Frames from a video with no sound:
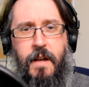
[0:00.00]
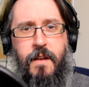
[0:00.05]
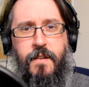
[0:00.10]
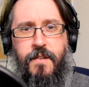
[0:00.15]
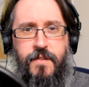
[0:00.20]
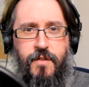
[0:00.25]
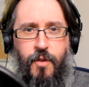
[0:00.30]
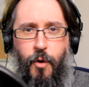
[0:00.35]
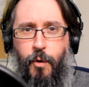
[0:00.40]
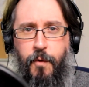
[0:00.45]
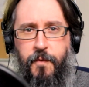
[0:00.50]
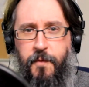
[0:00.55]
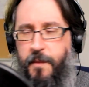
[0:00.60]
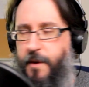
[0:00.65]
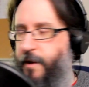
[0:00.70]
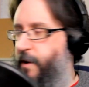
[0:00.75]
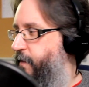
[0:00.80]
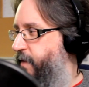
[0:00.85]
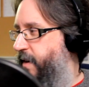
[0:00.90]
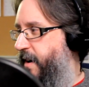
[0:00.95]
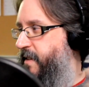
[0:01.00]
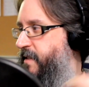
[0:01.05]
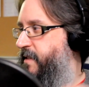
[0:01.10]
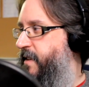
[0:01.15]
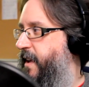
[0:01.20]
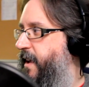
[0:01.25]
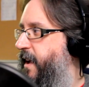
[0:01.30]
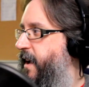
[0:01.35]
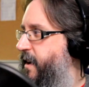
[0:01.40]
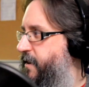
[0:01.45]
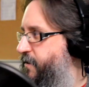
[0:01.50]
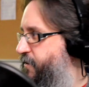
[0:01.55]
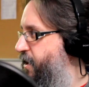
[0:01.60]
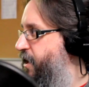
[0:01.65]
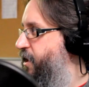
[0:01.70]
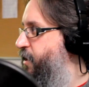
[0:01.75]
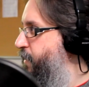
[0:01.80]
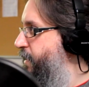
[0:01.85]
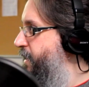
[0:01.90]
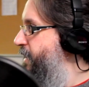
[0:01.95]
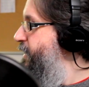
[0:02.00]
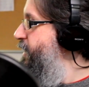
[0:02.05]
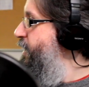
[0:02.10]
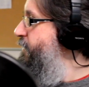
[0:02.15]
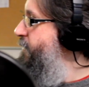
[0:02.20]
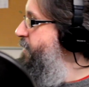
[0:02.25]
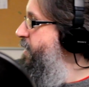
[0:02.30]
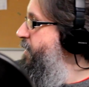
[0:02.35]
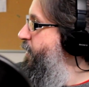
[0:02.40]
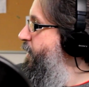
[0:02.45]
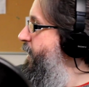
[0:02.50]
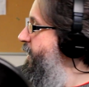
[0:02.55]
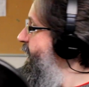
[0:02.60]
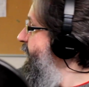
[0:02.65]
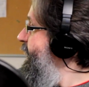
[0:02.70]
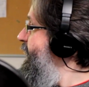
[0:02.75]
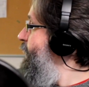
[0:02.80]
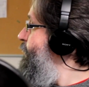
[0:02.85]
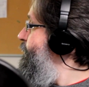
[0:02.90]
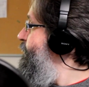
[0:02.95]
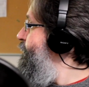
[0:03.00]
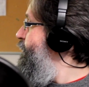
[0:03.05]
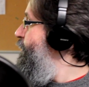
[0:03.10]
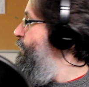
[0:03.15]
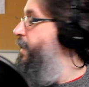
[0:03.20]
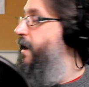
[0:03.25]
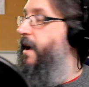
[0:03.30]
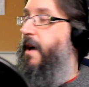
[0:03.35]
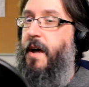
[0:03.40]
stole from university. Genuinely don't remember where that came from.